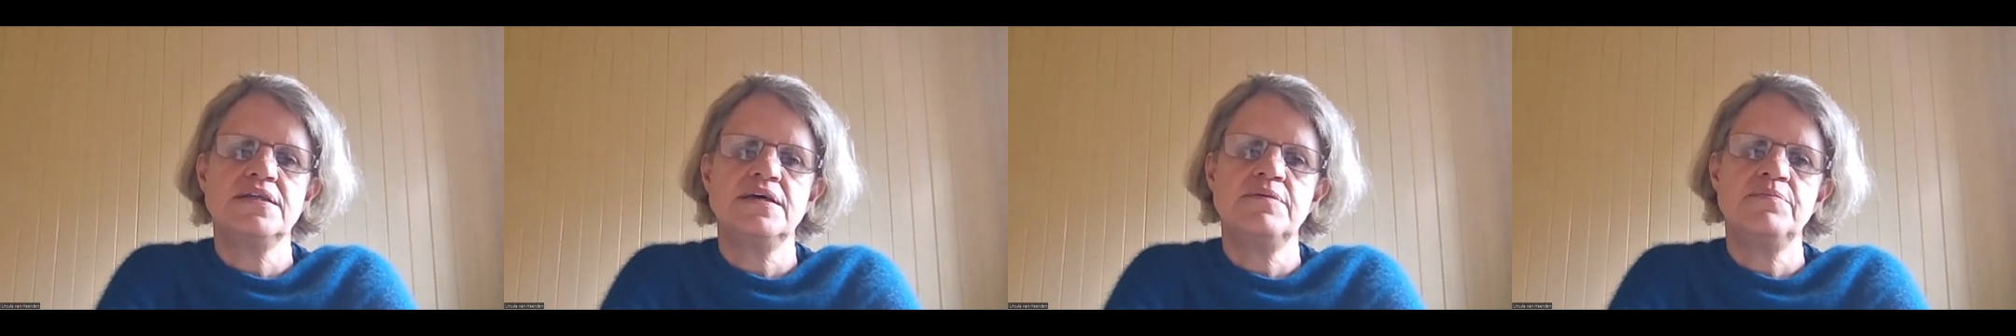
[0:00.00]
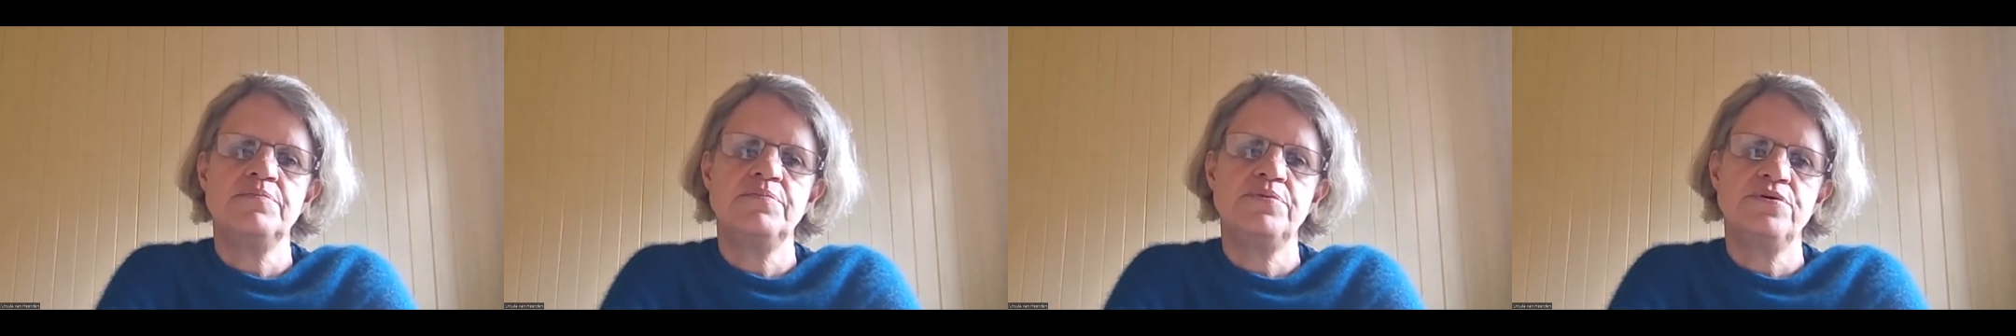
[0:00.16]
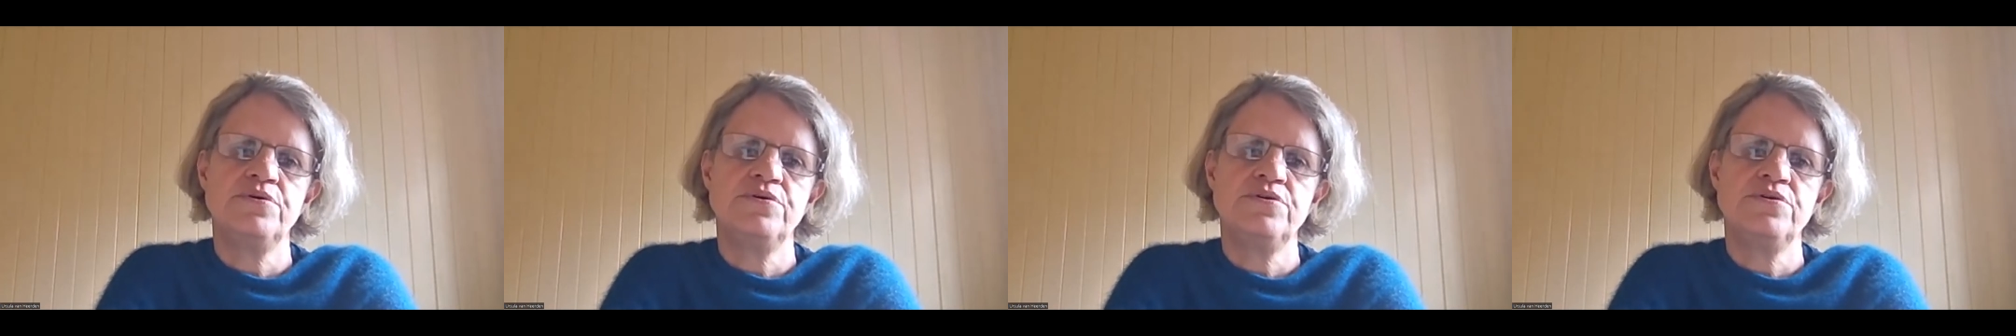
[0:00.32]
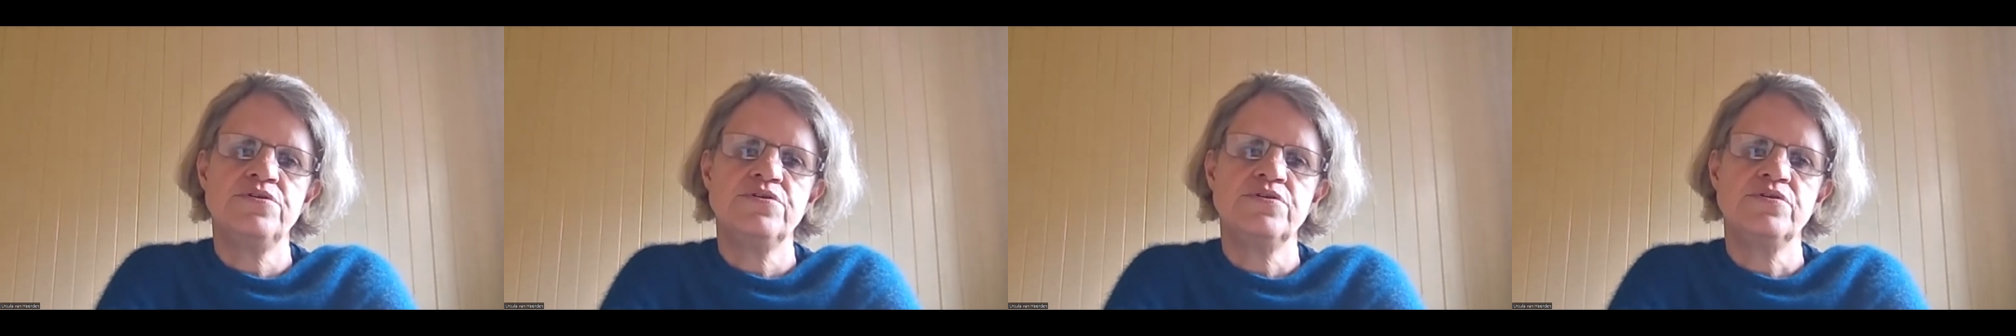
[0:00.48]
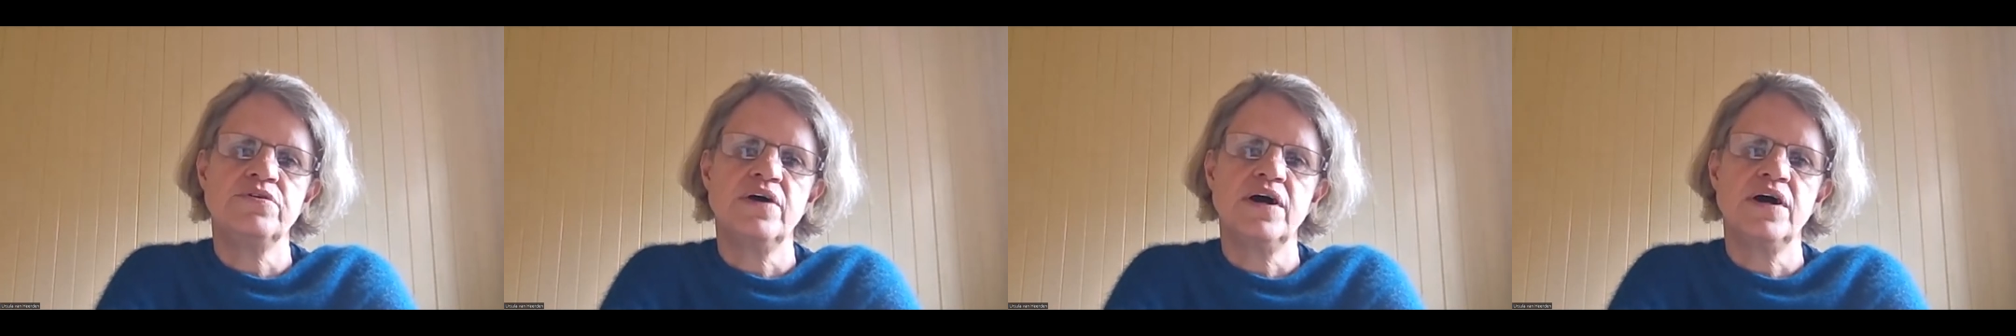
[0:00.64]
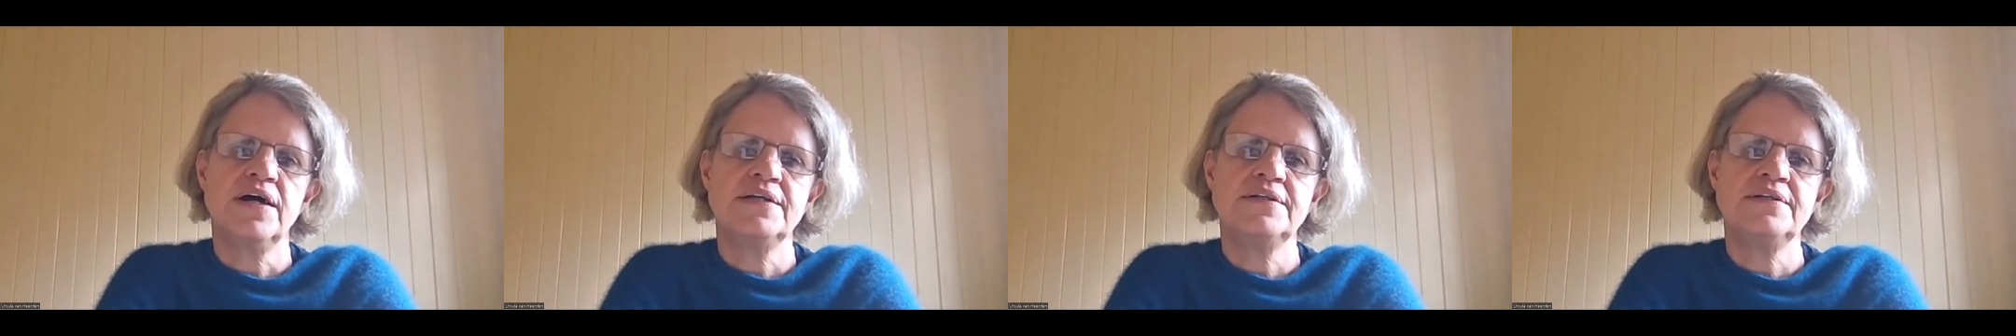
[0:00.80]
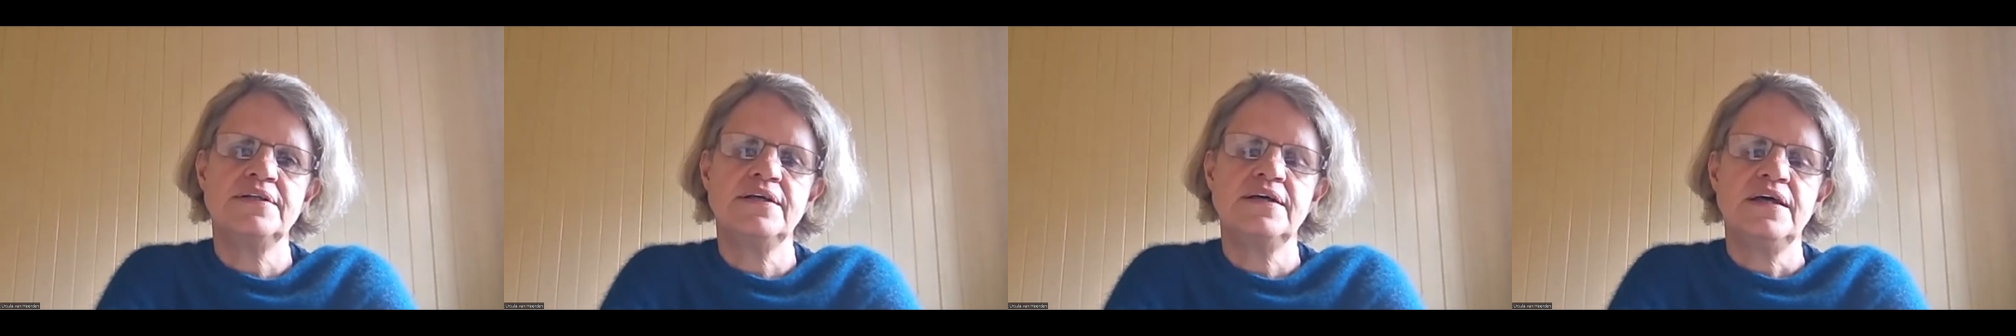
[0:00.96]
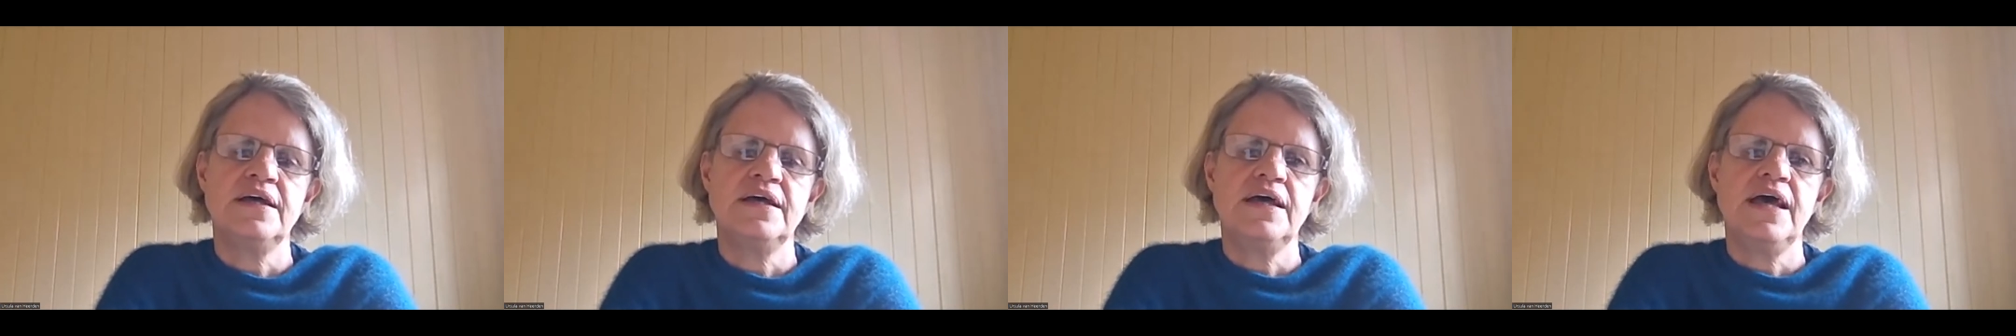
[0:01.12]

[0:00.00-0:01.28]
their birthright